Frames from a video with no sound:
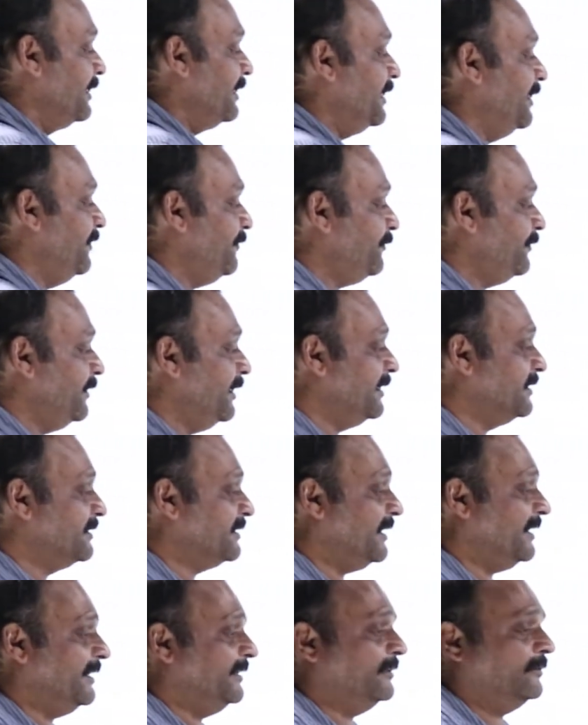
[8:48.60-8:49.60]
if there is a
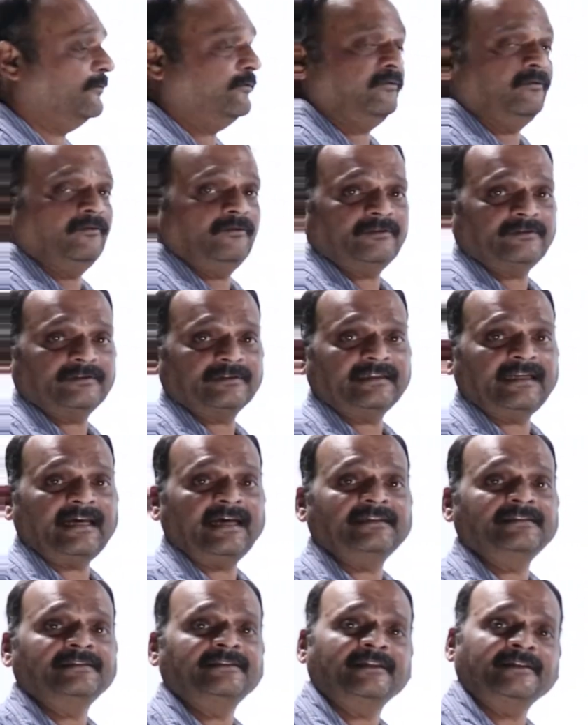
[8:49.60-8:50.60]
line of force,
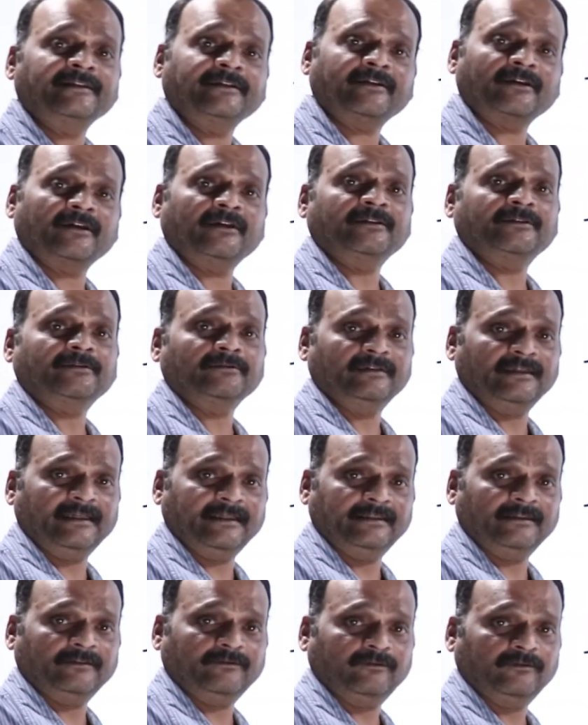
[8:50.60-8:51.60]
tangent drawn to the
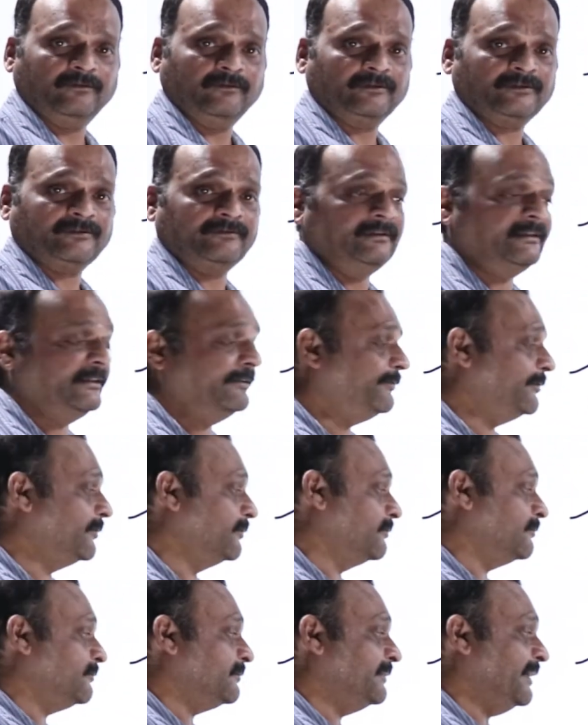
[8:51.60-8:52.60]
line of force will give
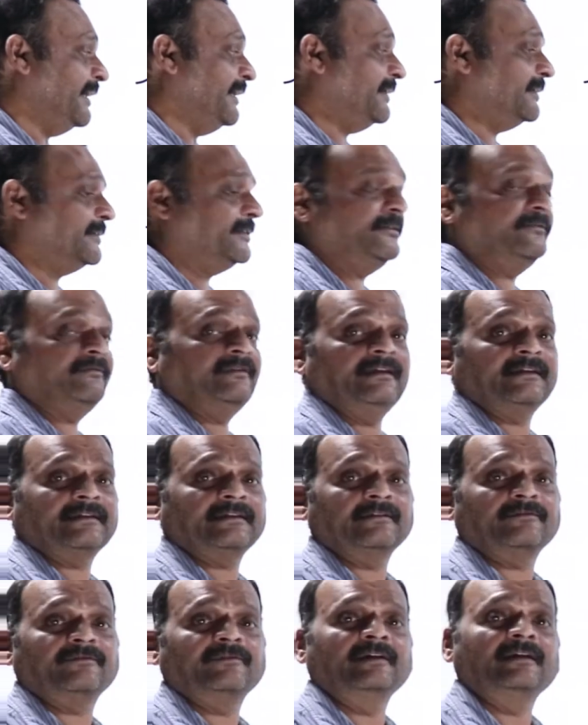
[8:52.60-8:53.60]
you direction of the
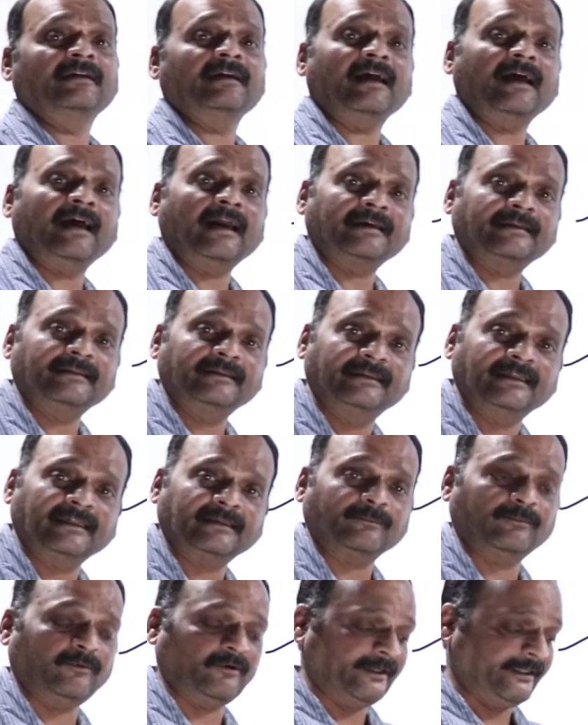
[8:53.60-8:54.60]
electric field at
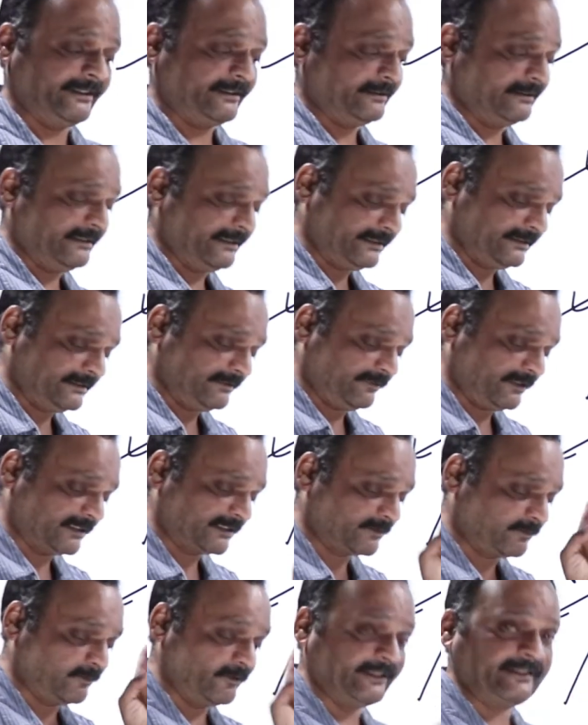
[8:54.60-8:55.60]
that point. That is the
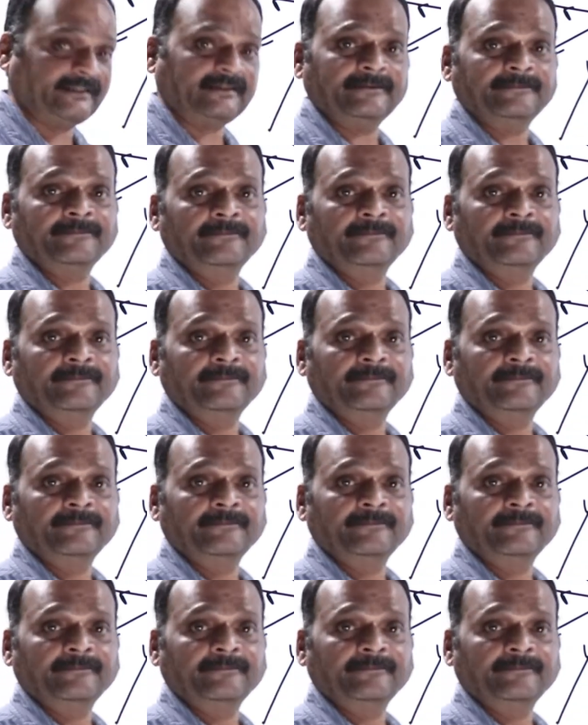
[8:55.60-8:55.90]
first point.